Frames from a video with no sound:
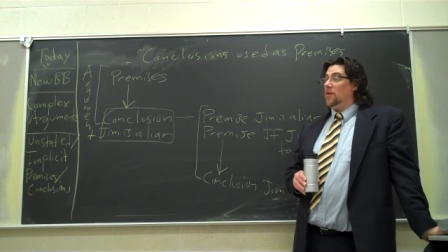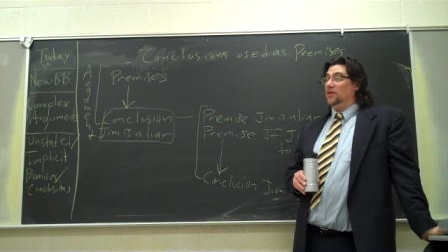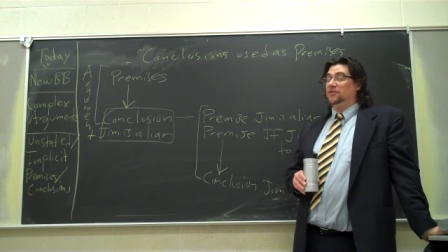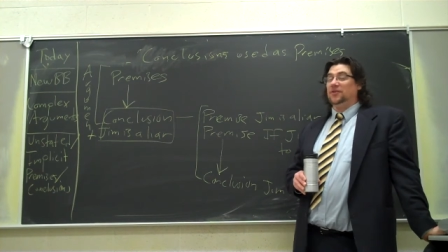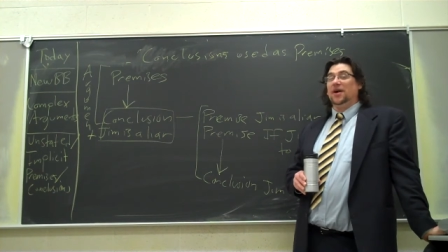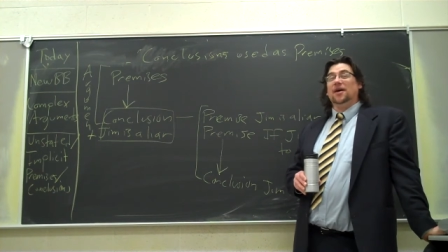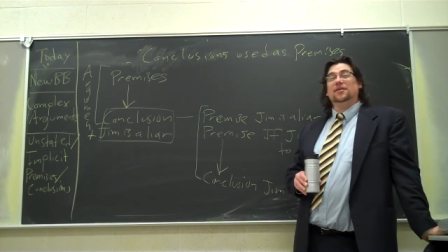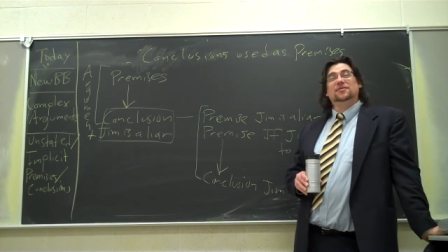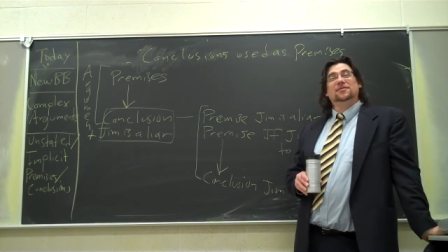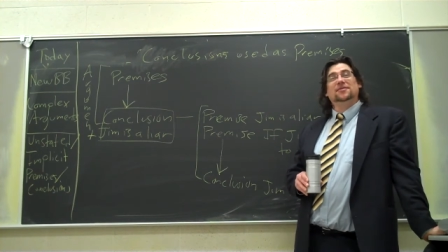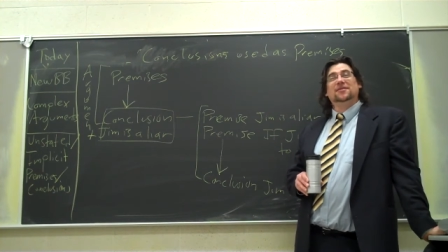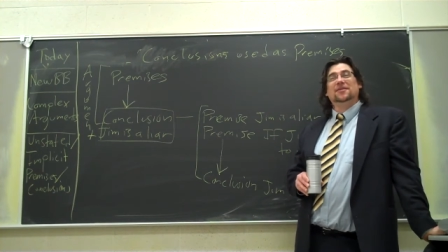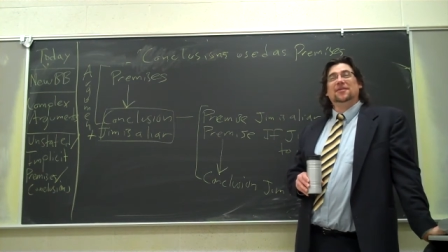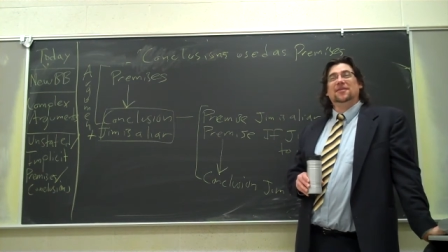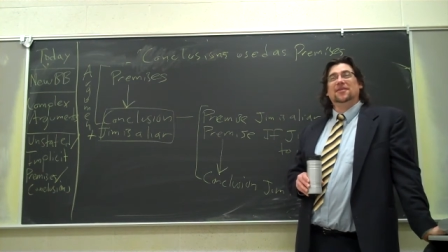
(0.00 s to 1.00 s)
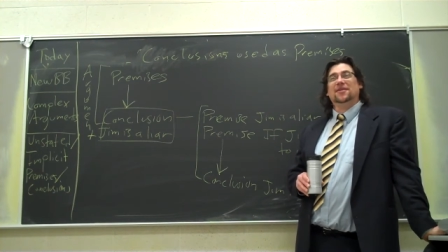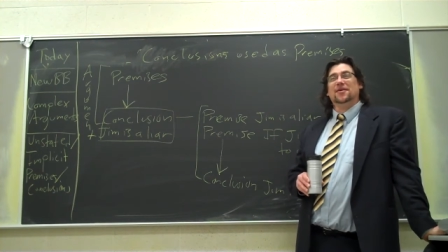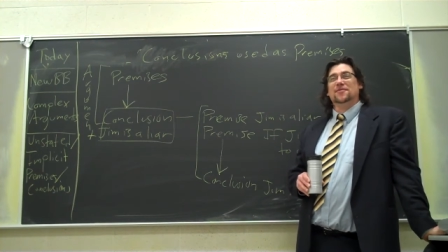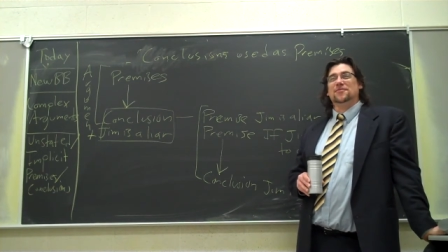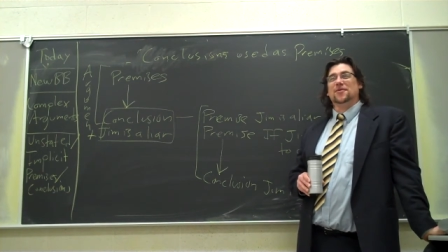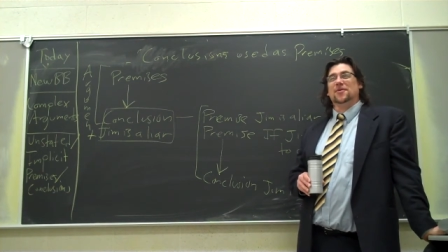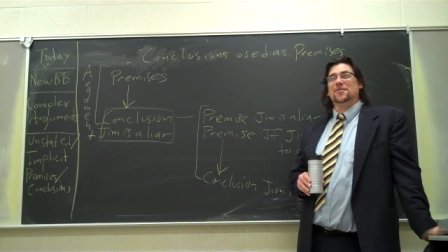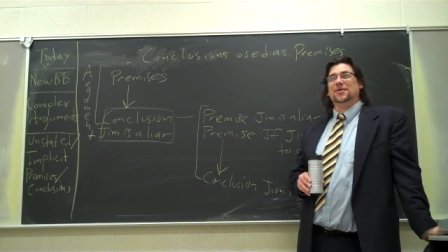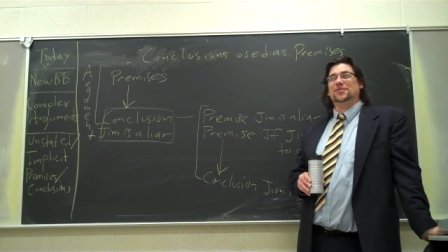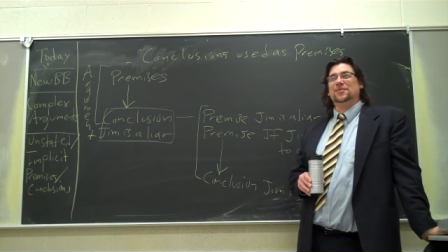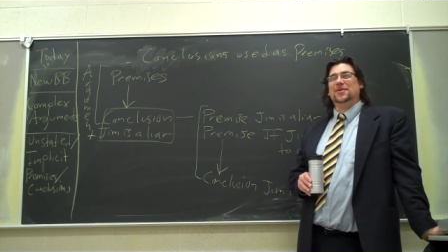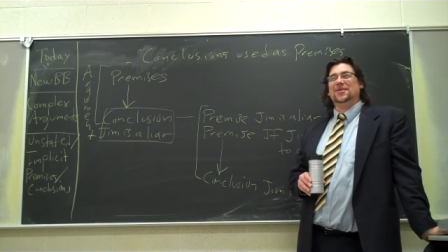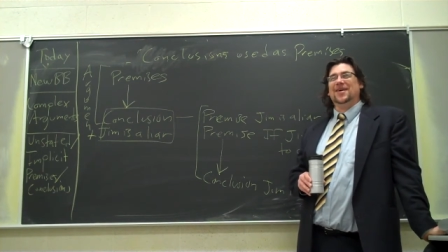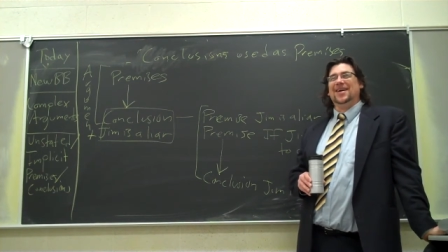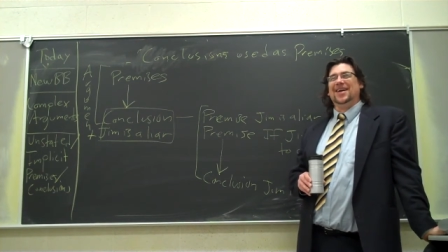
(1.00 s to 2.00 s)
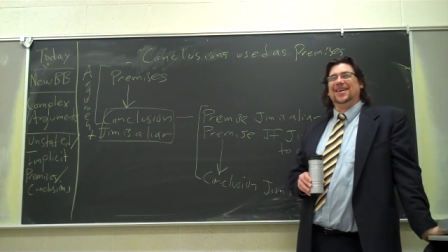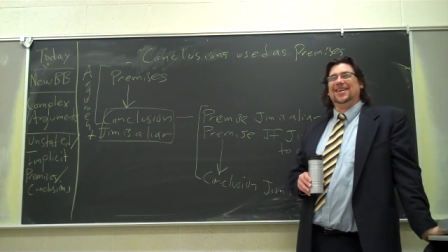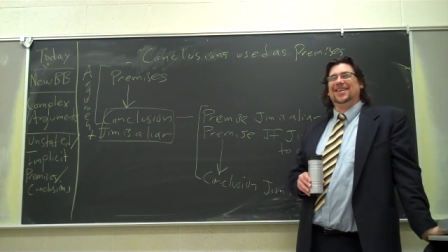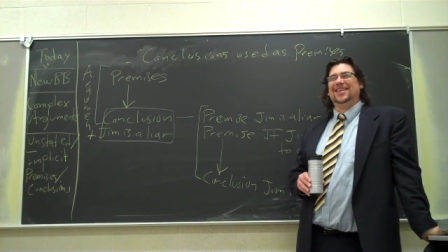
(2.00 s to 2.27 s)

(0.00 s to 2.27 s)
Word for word: says, therefore it must be right.